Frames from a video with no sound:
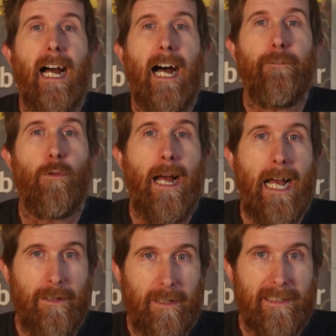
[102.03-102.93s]
uh, for
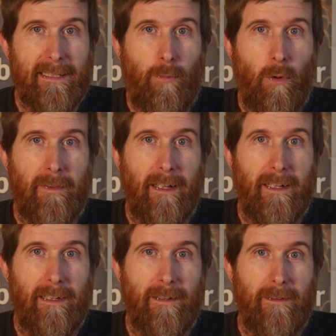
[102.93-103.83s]
how you can support
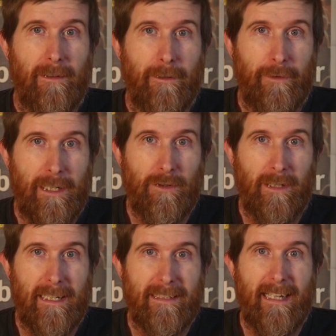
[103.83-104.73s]
the, the Free
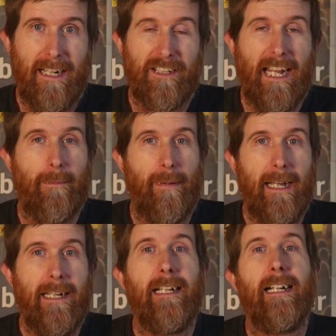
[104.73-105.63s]
Julian Assange
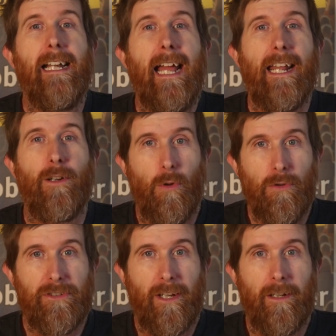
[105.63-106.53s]
campaign and
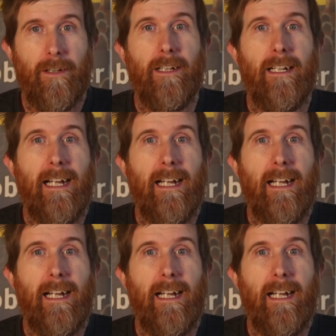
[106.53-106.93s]
also